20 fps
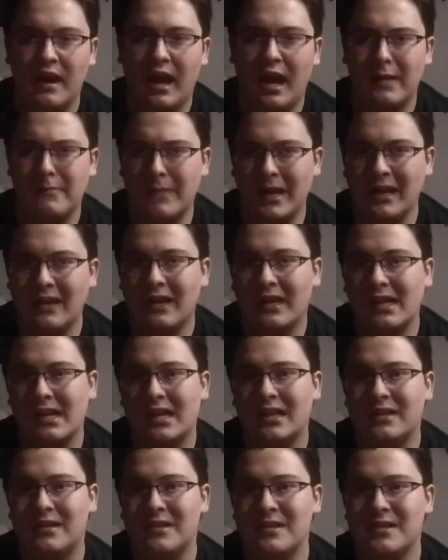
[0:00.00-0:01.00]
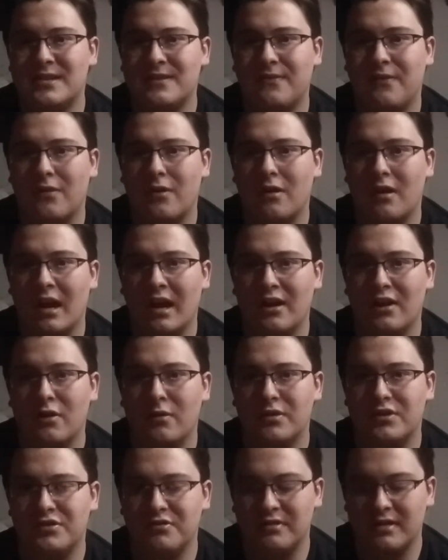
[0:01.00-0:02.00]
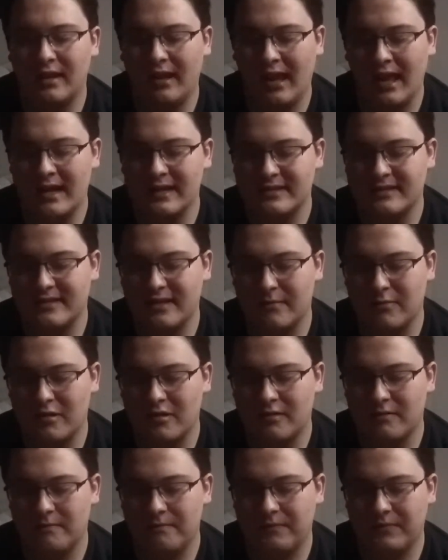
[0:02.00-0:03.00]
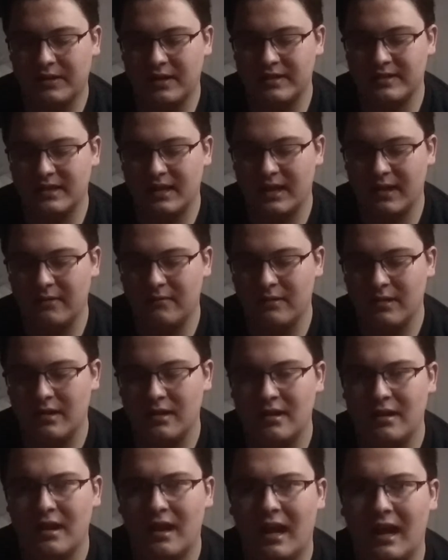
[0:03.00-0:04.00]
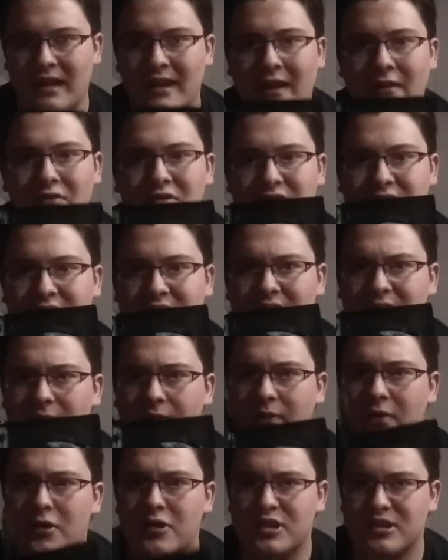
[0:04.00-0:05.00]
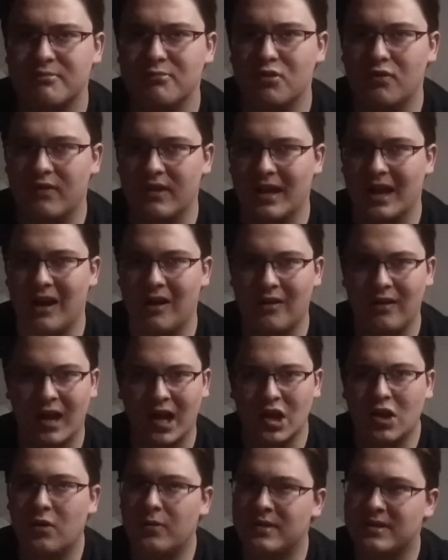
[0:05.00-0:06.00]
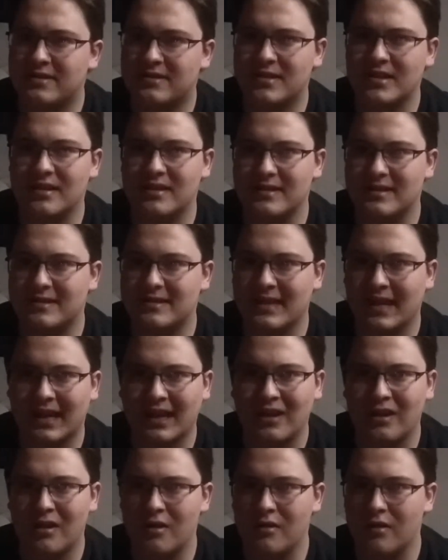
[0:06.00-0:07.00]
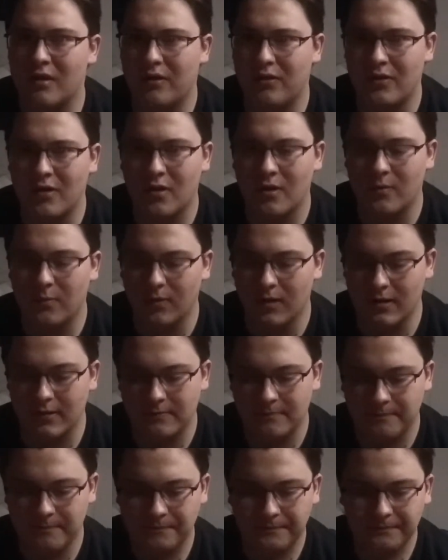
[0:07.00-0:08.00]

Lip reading: I mainly got this for I Know What You Did Last Summer, because I never see the first movie out. I always see the second or the third one.